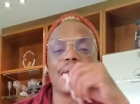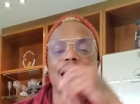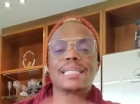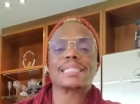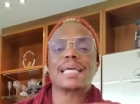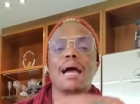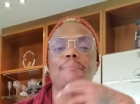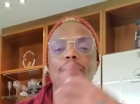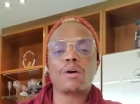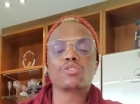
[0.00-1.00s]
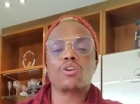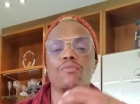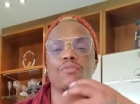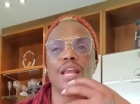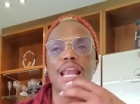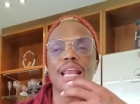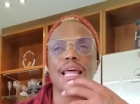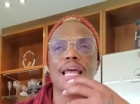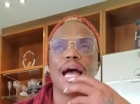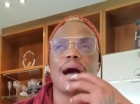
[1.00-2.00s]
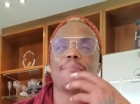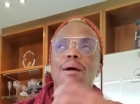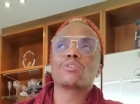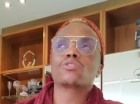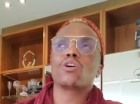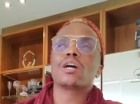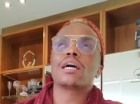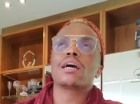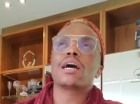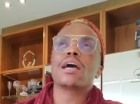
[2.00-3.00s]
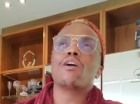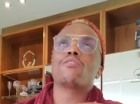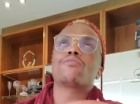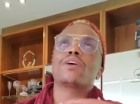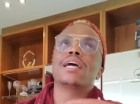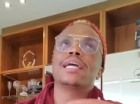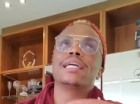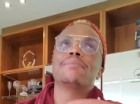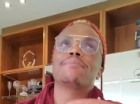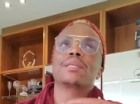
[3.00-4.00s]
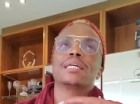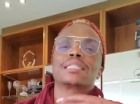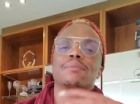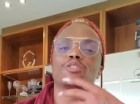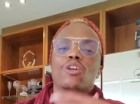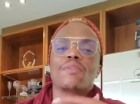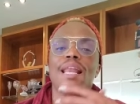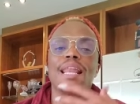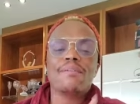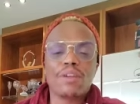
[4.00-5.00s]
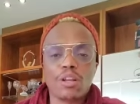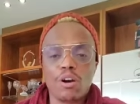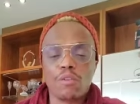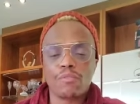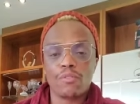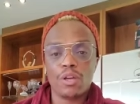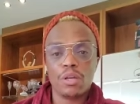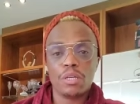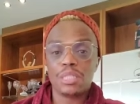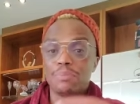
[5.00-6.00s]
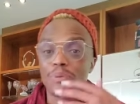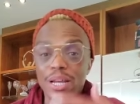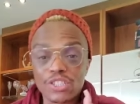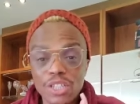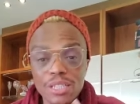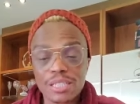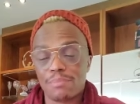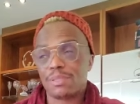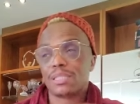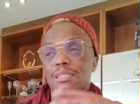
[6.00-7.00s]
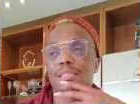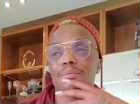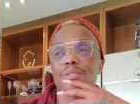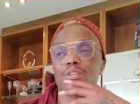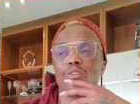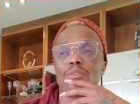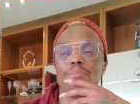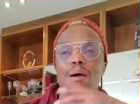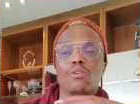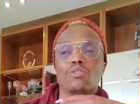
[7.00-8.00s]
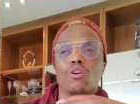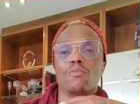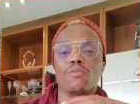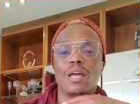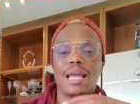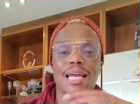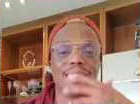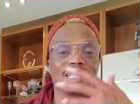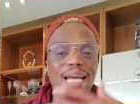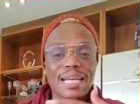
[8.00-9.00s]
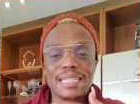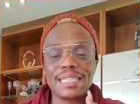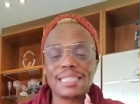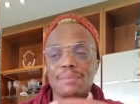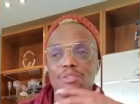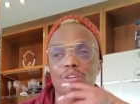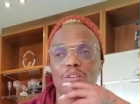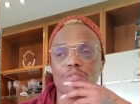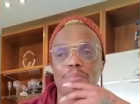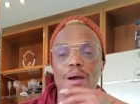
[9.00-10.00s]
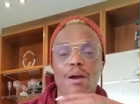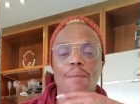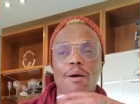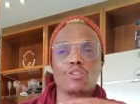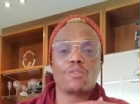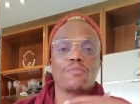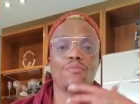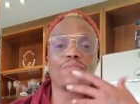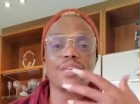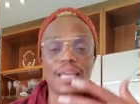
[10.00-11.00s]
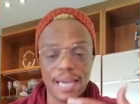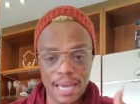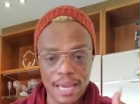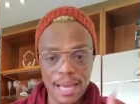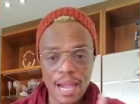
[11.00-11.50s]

has their amount of amount of a some sort of a level of depression some some sort of amount of anxiety some sort of amount of fear